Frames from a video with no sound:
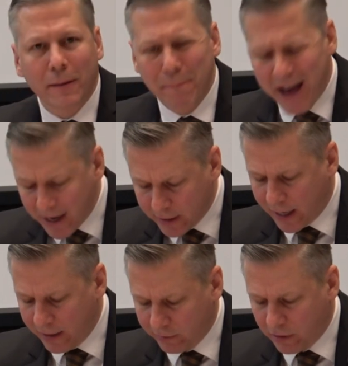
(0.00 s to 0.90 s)
And bad
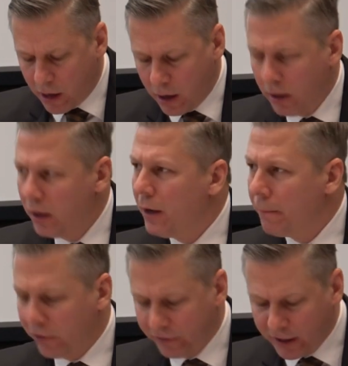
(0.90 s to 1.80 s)
case law,
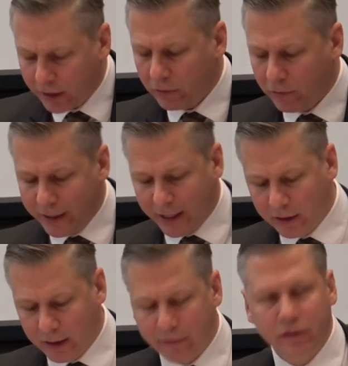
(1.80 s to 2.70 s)
particularly at
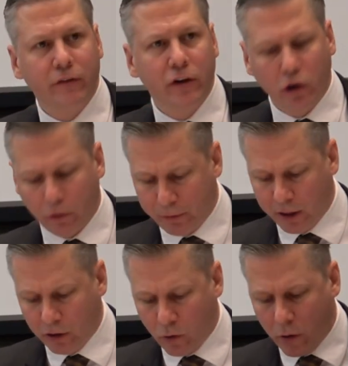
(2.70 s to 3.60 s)
the level of the
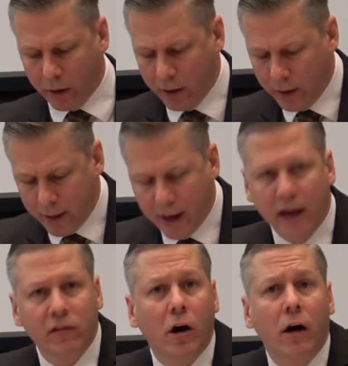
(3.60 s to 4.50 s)
European Court,
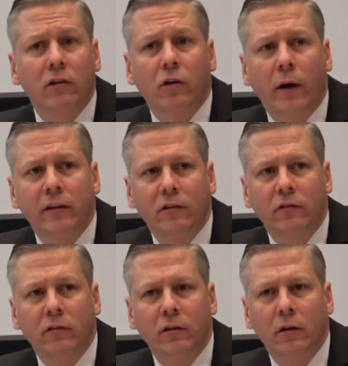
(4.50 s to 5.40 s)
has
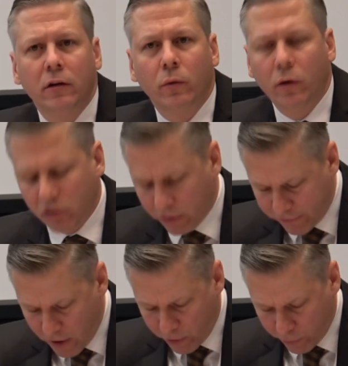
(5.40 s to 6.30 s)
consequences which are
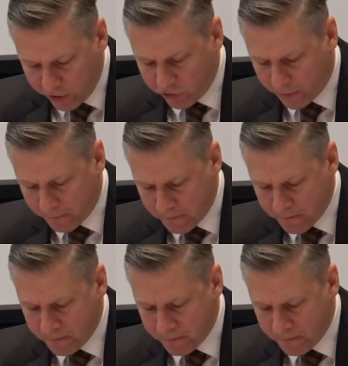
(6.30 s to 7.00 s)
far-reaching.